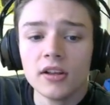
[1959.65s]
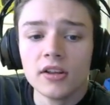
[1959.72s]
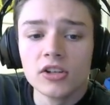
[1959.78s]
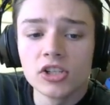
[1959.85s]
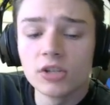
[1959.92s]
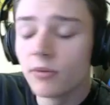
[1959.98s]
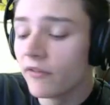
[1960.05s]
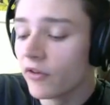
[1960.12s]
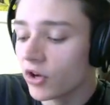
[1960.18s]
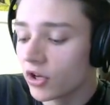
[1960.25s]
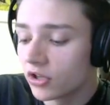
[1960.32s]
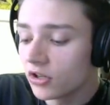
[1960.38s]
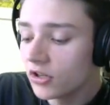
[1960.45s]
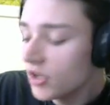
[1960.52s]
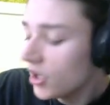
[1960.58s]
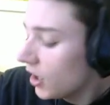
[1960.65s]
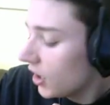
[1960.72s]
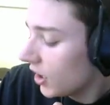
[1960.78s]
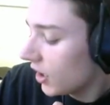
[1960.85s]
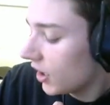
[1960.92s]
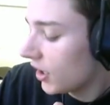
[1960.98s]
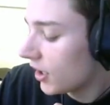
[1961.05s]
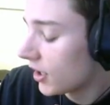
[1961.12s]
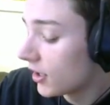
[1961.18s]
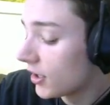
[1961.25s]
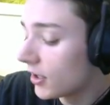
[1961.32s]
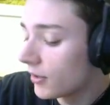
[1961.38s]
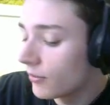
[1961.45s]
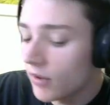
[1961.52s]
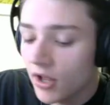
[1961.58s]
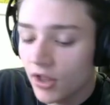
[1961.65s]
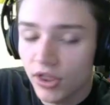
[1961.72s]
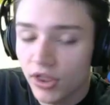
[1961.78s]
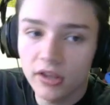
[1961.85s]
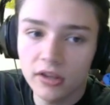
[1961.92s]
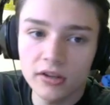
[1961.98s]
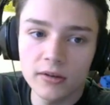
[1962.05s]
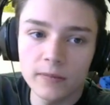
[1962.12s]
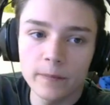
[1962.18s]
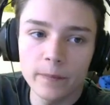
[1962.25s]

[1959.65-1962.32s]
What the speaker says: Should be very good, I think.